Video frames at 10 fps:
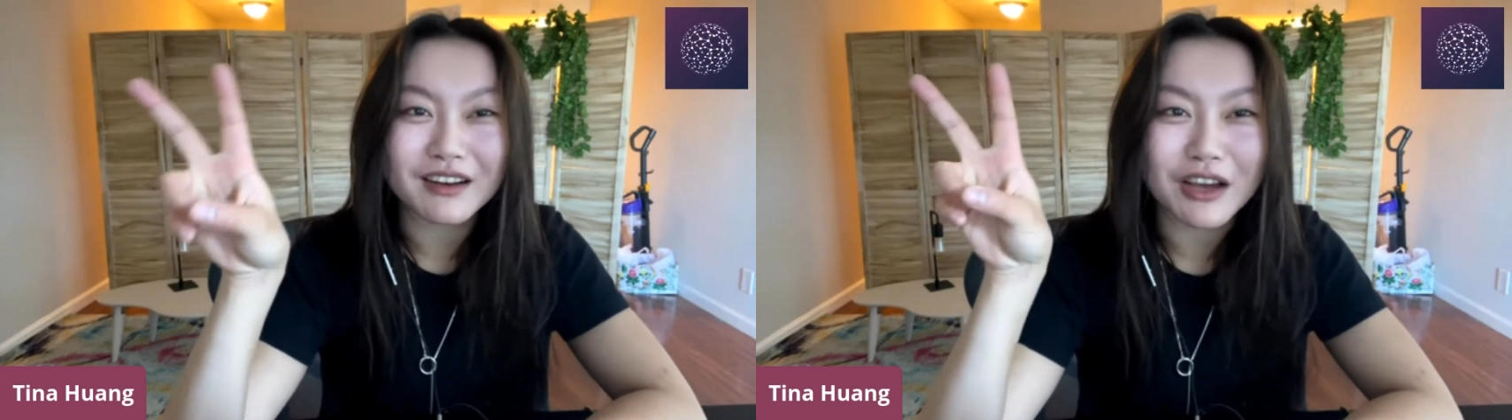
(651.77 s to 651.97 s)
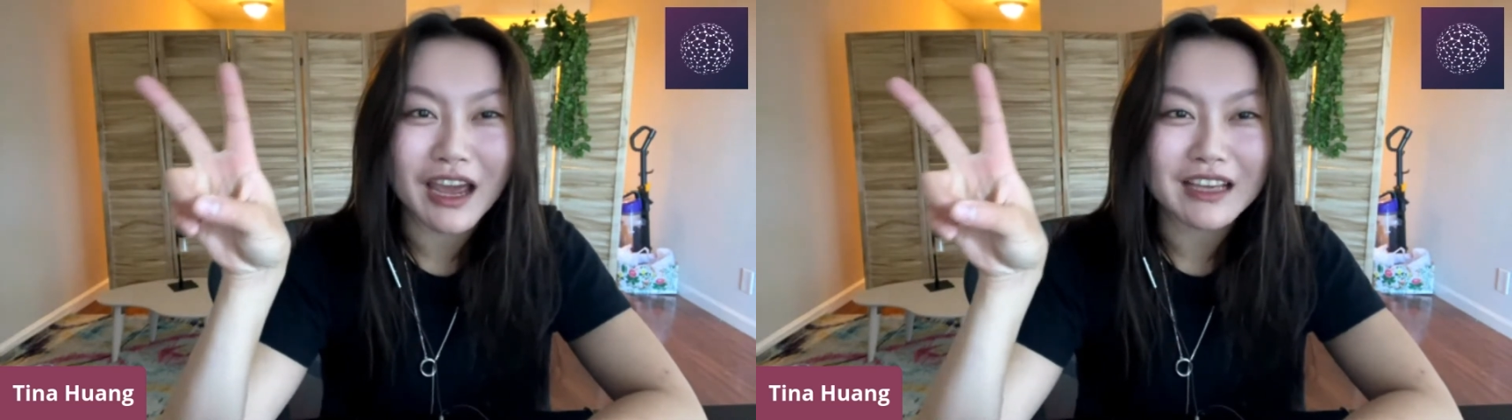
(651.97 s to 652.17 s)

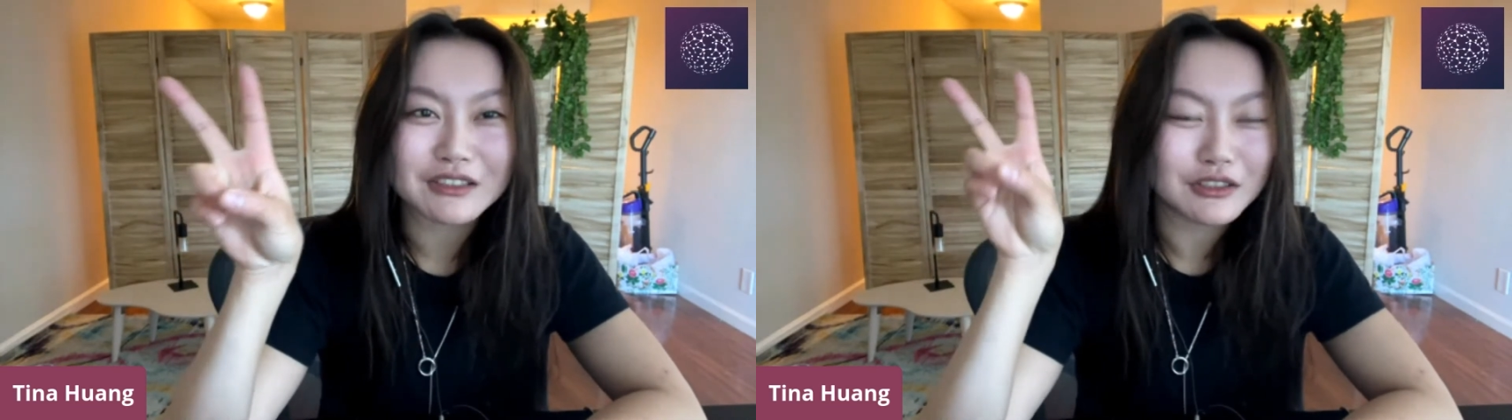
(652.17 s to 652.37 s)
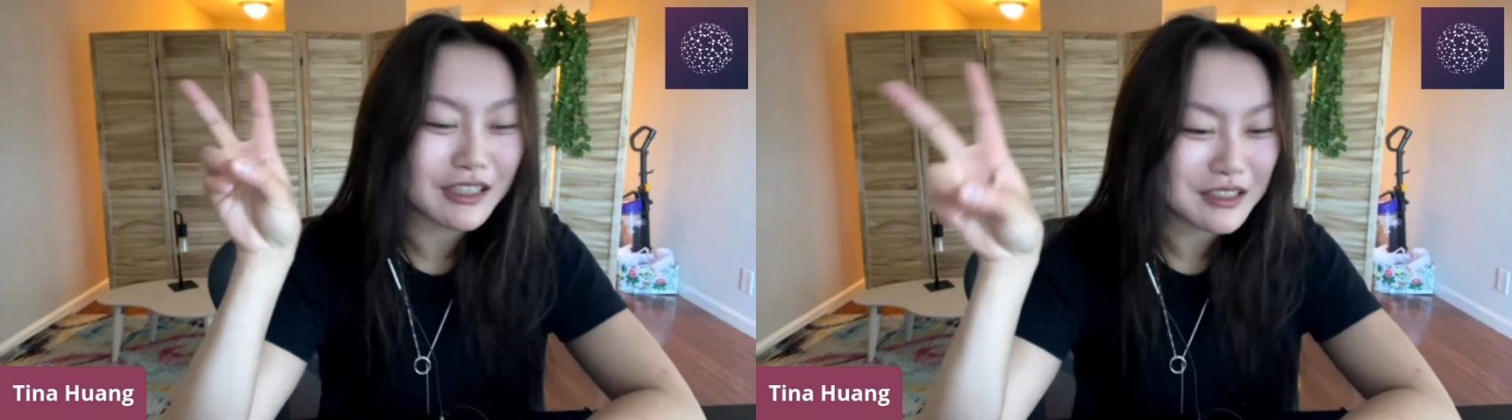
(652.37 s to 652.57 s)
okay?
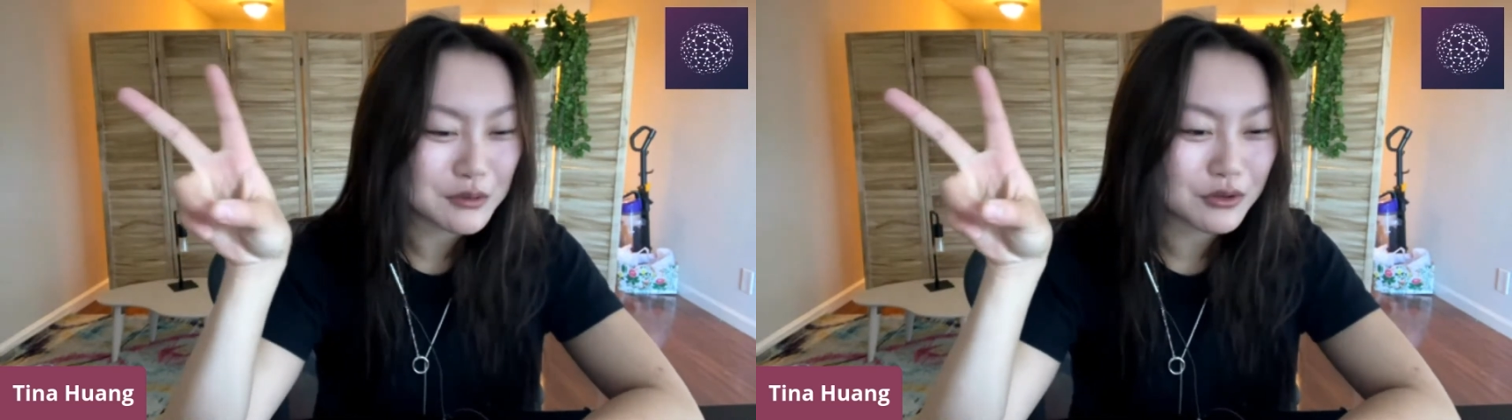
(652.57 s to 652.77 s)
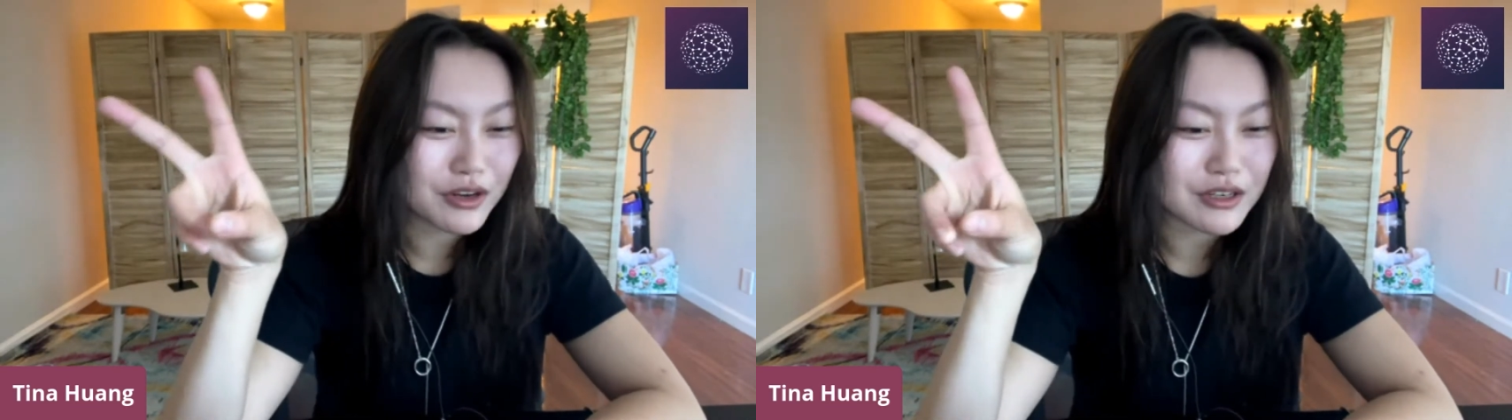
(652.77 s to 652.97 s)
So take this
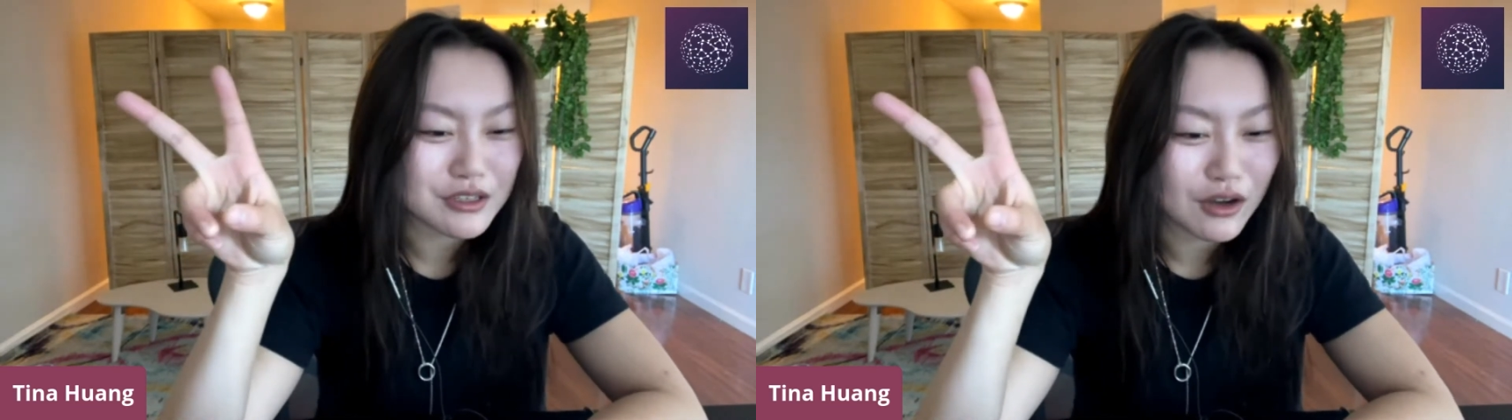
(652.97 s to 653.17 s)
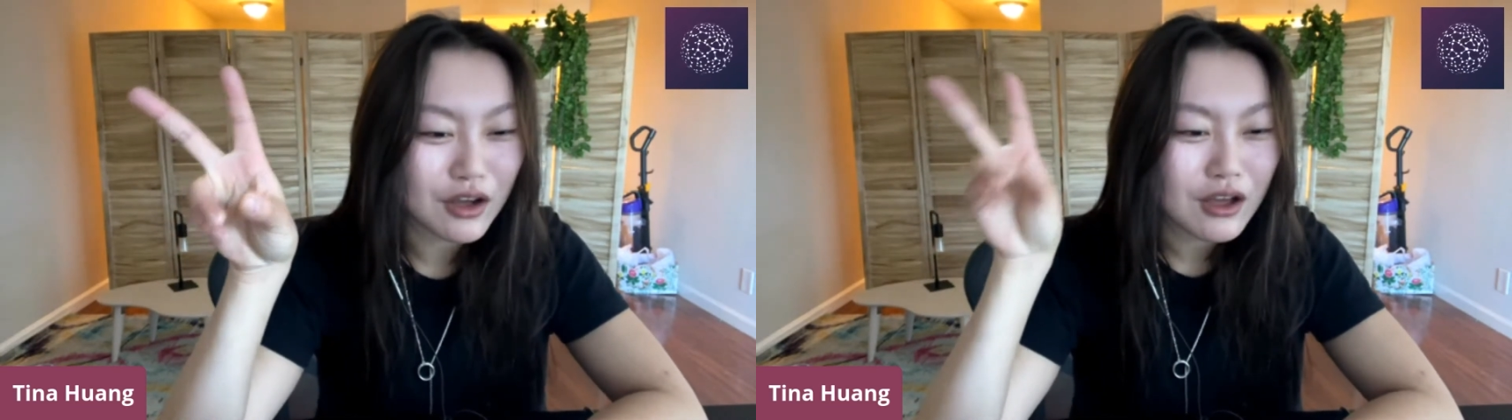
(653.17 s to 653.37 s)
with a grain of salt.